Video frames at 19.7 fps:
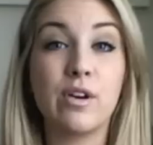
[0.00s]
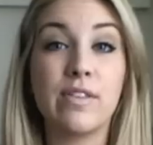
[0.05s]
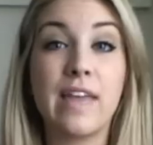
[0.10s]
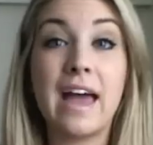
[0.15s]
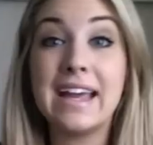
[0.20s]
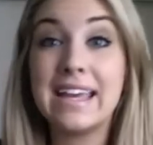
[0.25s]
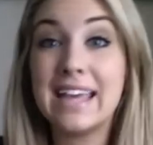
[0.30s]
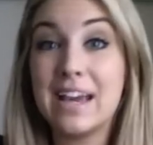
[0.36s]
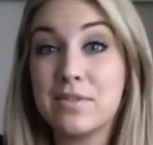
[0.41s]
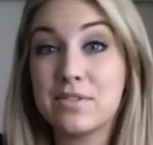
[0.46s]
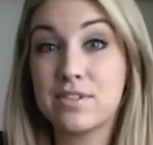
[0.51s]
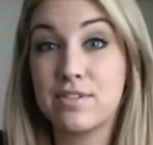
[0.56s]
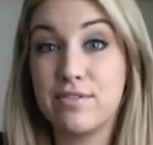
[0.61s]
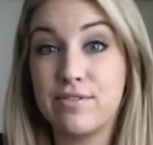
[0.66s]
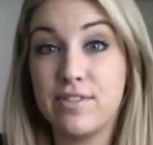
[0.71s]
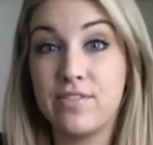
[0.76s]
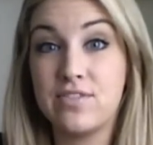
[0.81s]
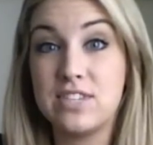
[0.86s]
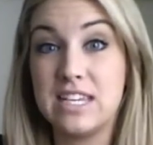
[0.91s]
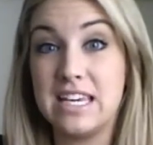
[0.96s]
I count to
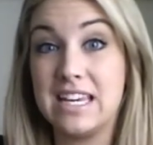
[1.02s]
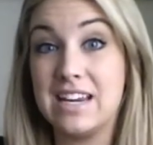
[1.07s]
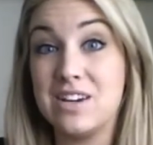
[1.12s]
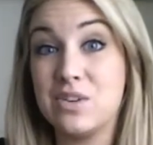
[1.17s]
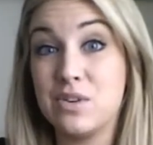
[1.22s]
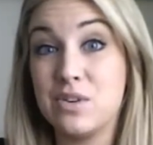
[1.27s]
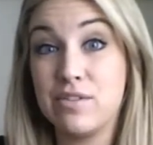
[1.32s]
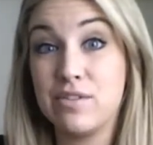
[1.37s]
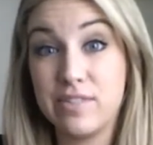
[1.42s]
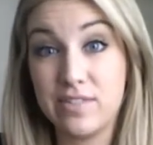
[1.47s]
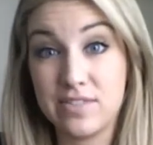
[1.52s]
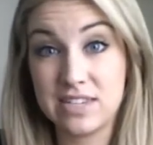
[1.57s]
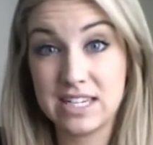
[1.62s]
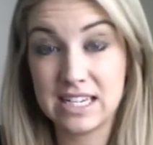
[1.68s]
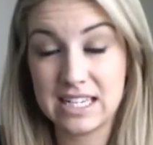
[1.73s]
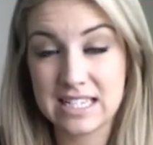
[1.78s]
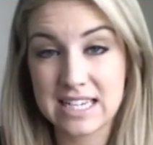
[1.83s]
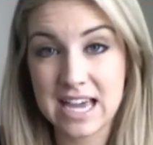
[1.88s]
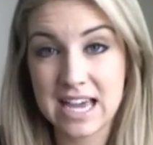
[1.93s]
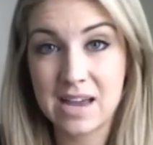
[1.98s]
15. I do it 15
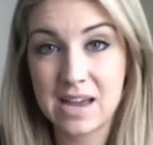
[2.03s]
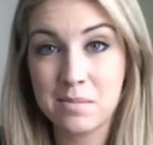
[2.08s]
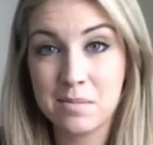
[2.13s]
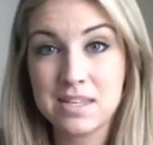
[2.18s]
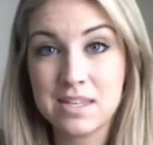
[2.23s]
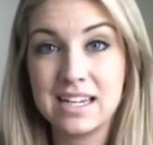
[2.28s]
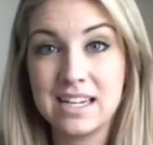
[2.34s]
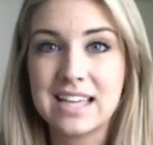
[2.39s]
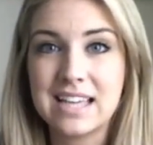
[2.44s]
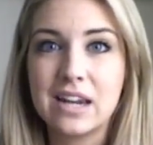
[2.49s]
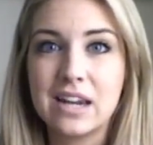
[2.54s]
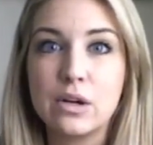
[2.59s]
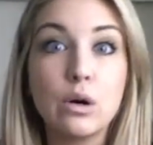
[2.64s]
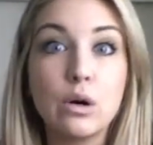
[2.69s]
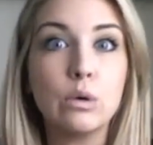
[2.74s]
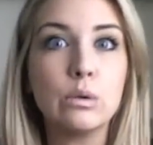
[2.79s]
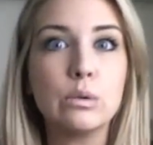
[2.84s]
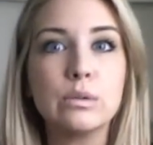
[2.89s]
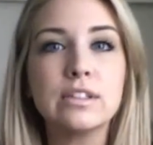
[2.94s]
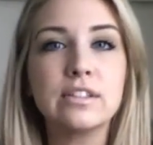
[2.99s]
times, and it's kind of
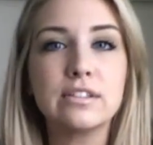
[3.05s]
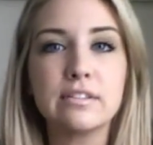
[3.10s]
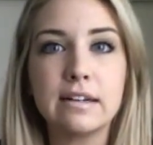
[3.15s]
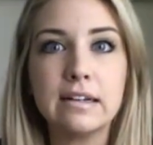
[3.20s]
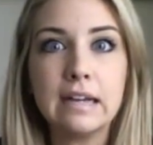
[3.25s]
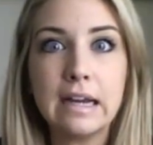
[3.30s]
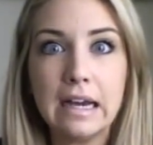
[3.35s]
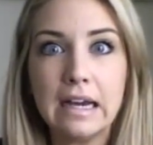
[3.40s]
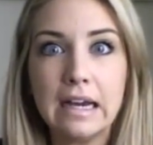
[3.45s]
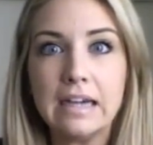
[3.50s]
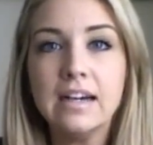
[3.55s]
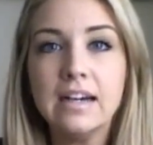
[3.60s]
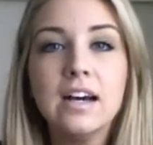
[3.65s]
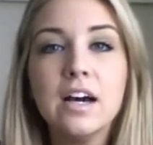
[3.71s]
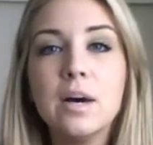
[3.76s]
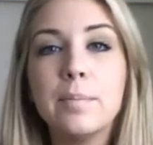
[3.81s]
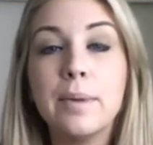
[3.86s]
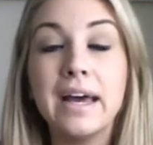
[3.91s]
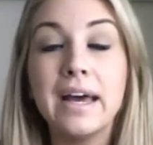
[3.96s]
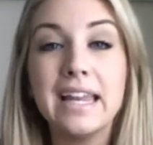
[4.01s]
cold and you're like, ah,
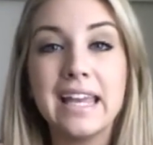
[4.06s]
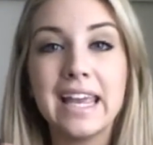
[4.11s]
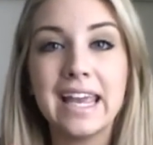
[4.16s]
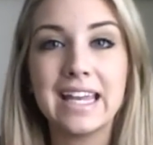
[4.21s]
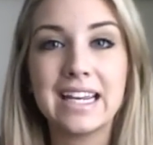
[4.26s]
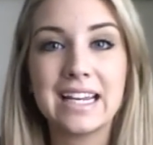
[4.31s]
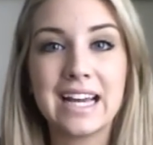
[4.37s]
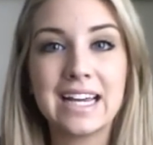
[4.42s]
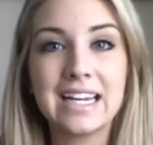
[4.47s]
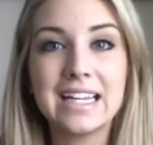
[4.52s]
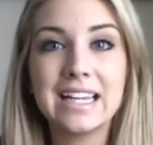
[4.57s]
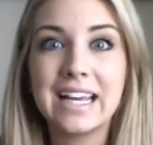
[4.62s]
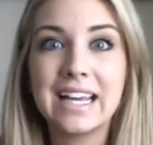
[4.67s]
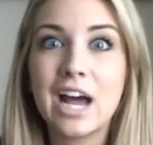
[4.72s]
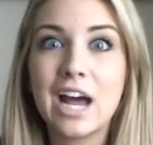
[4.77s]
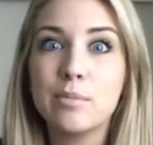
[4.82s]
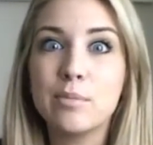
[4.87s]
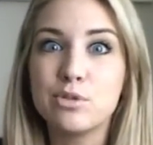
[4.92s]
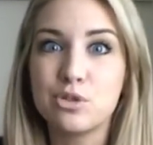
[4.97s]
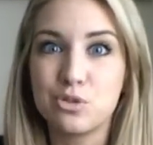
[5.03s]
but it kind of
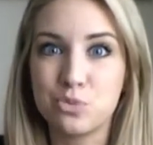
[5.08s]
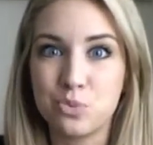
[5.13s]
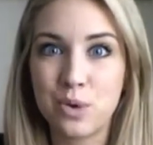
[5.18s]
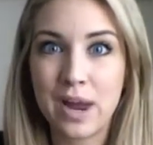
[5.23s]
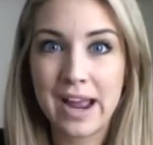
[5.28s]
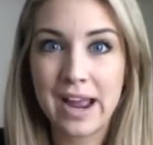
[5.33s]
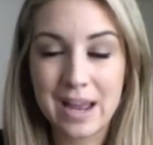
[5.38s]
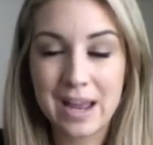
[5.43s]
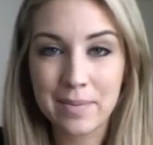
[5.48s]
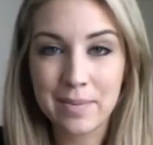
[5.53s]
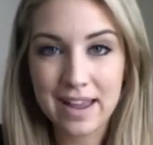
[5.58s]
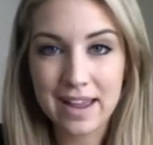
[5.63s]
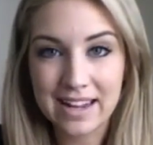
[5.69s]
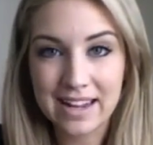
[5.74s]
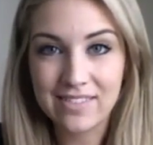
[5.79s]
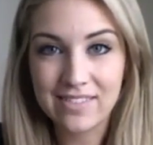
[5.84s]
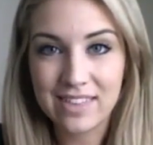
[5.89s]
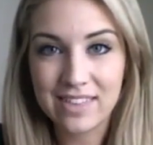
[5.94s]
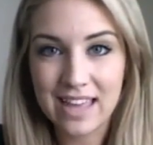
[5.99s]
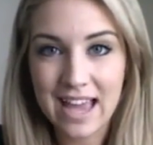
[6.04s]
helps dry up any of
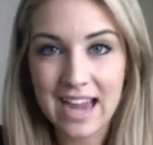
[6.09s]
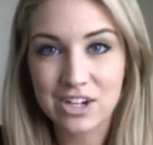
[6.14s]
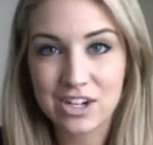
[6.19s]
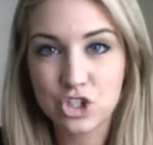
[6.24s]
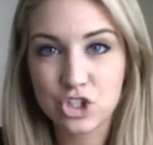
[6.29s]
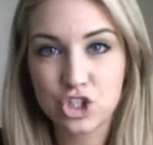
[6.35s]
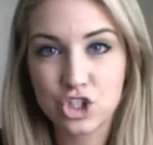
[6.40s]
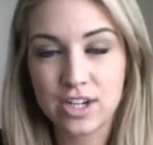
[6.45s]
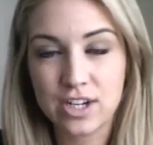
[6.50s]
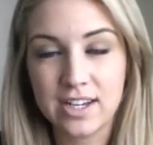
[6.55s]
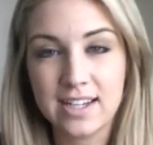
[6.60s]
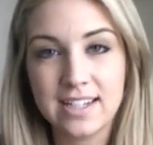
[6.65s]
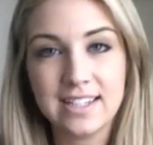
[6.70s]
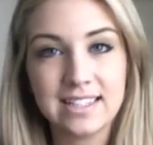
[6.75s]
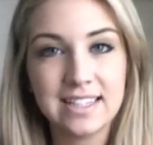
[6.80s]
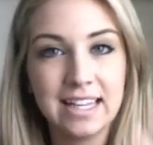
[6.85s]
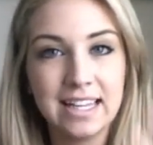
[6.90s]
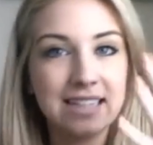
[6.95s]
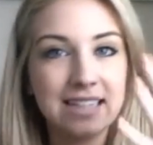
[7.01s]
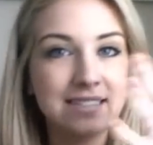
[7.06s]
the extra
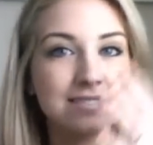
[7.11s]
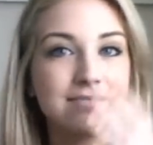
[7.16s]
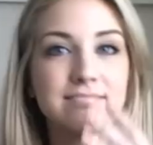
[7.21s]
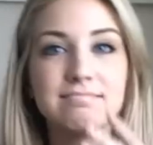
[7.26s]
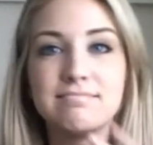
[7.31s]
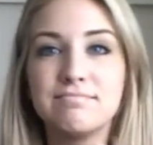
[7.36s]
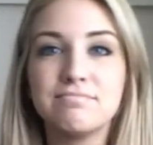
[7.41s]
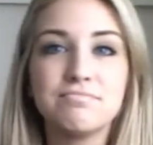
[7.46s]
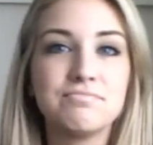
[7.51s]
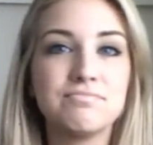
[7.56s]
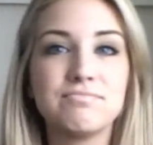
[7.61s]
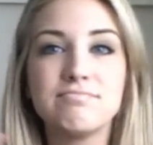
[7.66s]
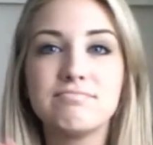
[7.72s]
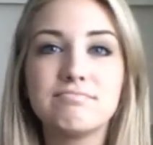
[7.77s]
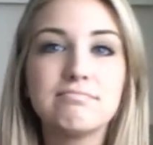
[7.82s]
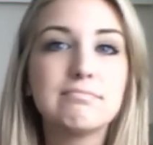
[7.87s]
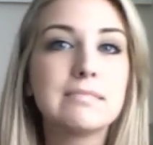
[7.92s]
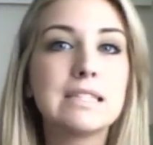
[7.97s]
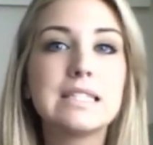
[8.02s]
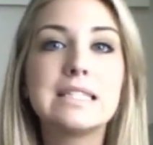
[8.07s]

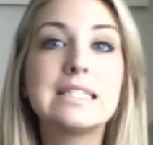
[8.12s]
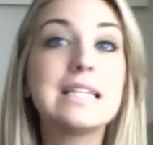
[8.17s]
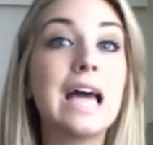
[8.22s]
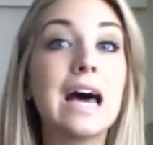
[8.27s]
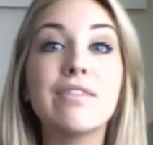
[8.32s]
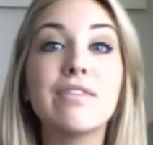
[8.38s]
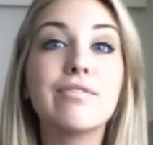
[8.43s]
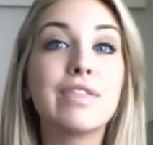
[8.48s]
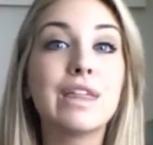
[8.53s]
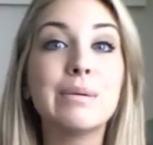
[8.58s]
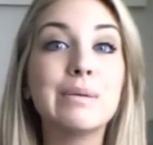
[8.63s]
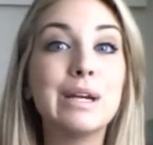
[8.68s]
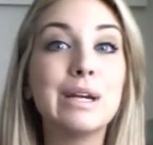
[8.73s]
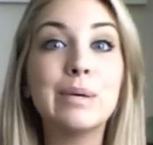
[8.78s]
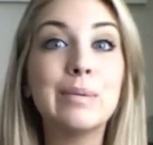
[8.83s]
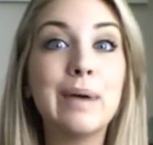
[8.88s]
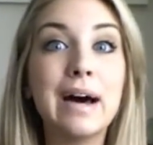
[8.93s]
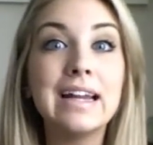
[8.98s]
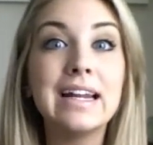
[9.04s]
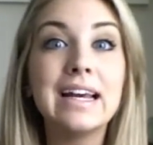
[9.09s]
stuff that we don't
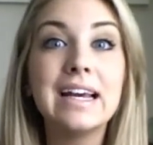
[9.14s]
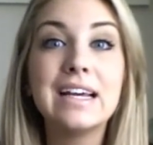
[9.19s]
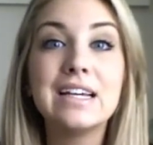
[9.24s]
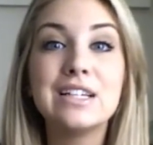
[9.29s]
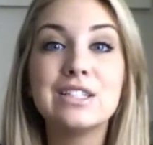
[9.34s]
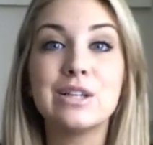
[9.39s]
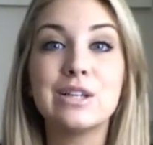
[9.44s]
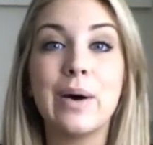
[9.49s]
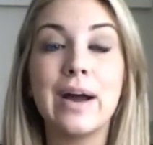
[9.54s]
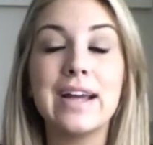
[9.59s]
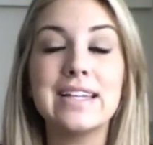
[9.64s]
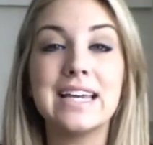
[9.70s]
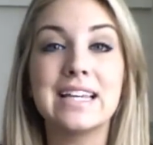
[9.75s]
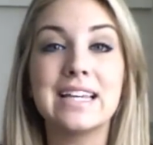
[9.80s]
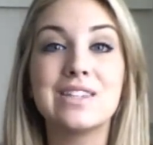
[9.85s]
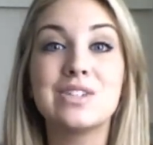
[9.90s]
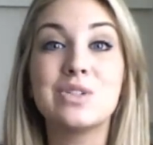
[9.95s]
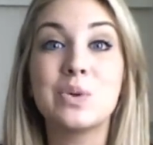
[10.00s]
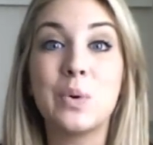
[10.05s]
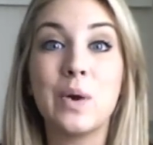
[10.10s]
want. So I take the
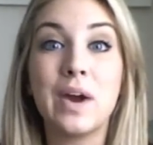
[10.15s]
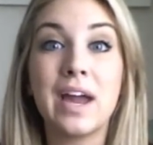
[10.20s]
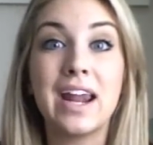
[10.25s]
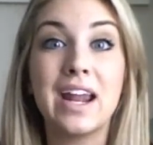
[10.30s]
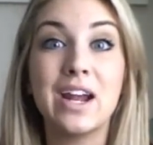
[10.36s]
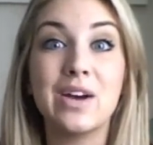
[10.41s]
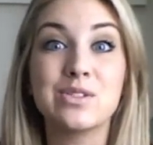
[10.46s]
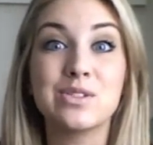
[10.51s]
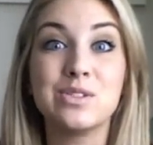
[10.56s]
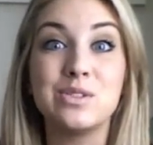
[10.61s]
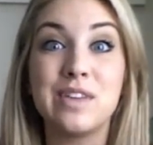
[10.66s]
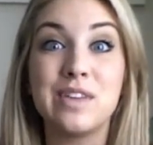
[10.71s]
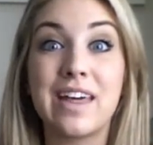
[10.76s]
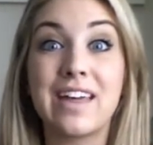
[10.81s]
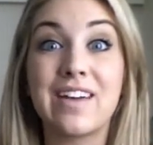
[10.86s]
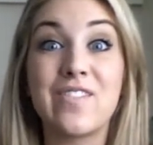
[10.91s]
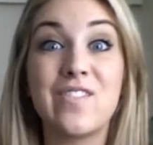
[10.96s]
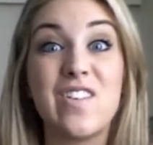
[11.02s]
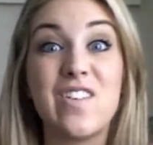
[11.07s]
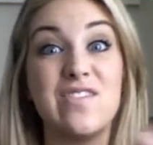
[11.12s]
door and I also do that
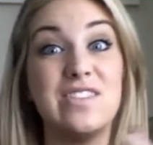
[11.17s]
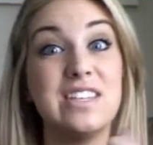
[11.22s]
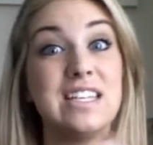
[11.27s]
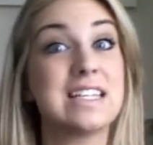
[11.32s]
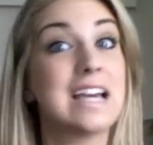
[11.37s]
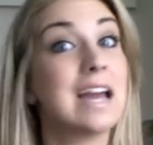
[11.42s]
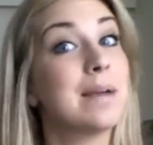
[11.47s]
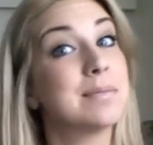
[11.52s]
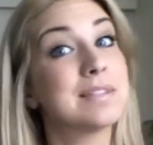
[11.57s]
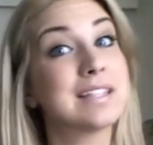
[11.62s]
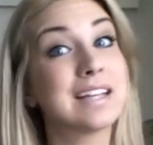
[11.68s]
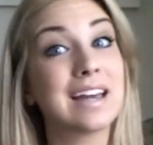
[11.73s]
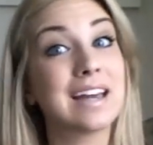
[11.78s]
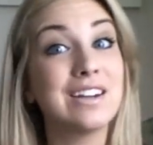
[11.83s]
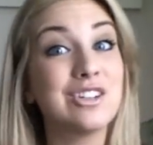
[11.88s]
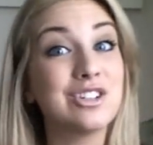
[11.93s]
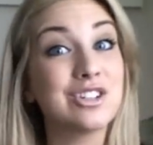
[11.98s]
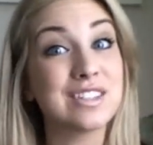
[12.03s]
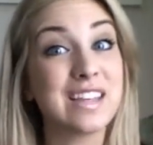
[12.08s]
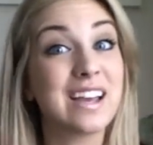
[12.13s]
15 times to kind of
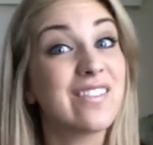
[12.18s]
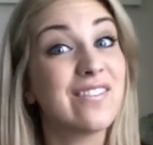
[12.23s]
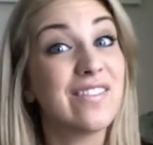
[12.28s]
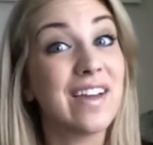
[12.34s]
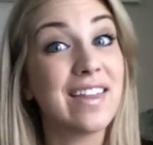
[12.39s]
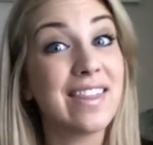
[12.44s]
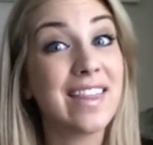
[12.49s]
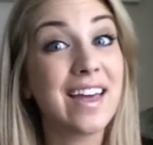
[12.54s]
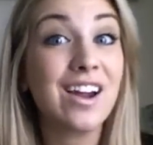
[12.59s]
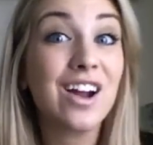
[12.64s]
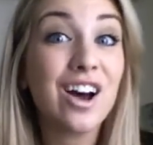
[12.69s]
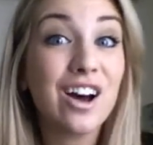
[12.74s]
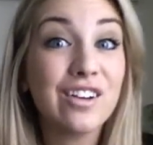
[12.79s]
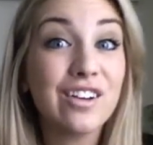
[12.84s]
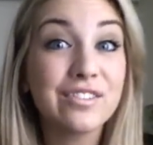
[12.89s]
just fan that off.